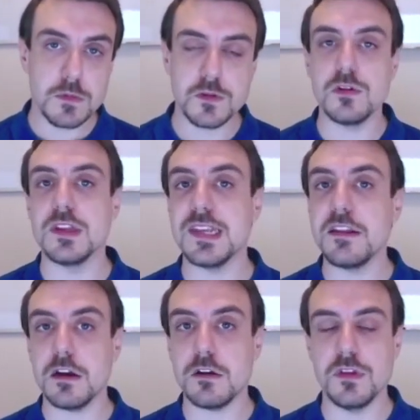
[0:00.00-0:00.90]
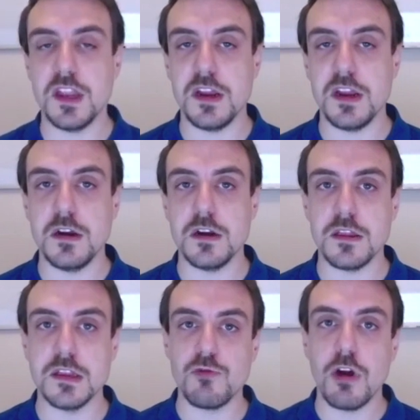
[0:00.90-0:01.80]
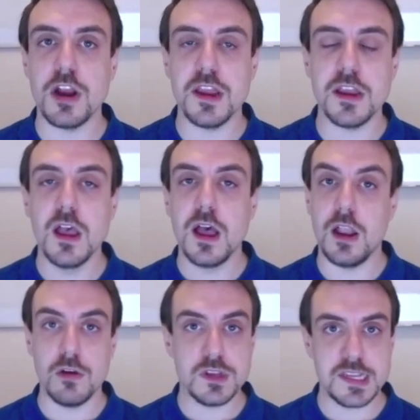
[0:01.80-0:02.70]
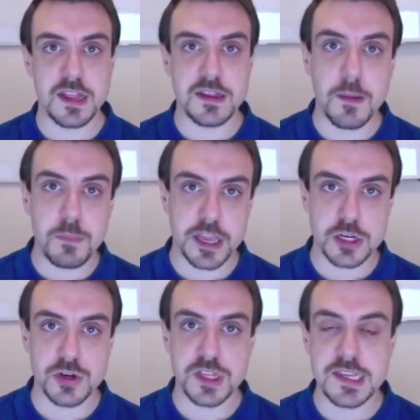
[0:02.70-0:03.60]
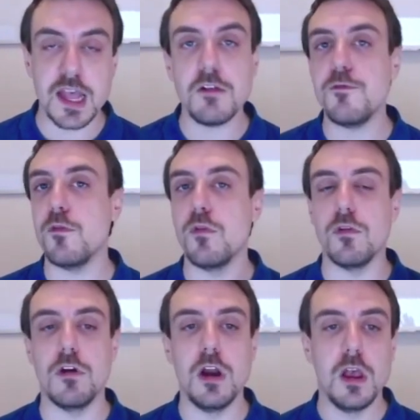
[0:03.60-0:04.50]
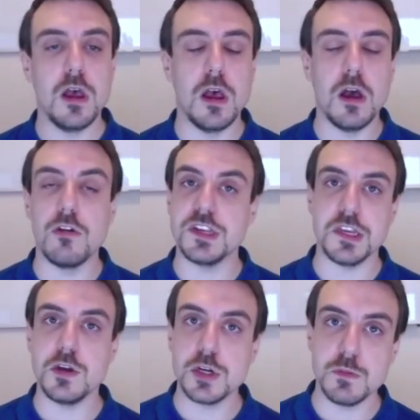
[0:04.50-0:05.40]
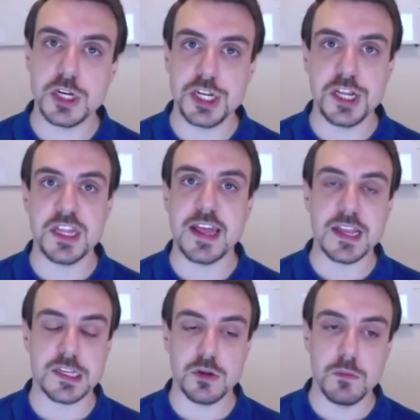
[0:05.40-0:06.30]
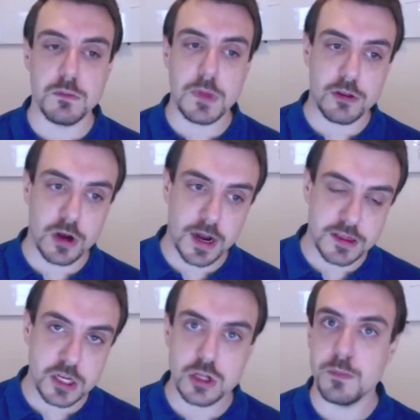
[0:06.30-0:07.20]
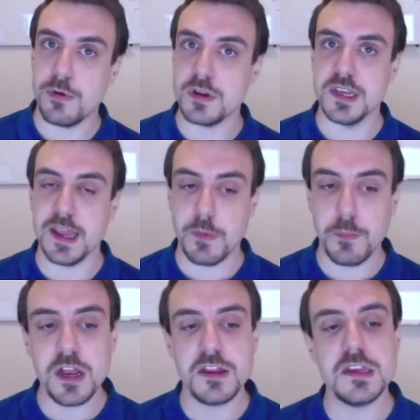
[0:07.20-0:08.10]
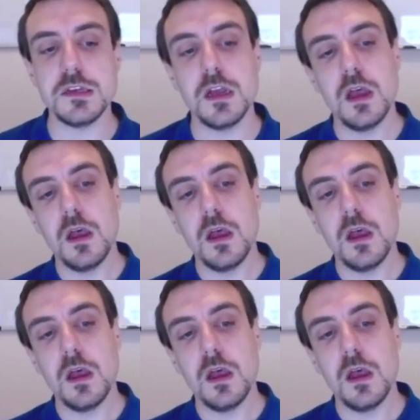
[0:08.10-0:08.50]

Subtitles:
so to the sidecar container that is running alongside the application itself or on a secured machine that has some other additional proxying capabilities.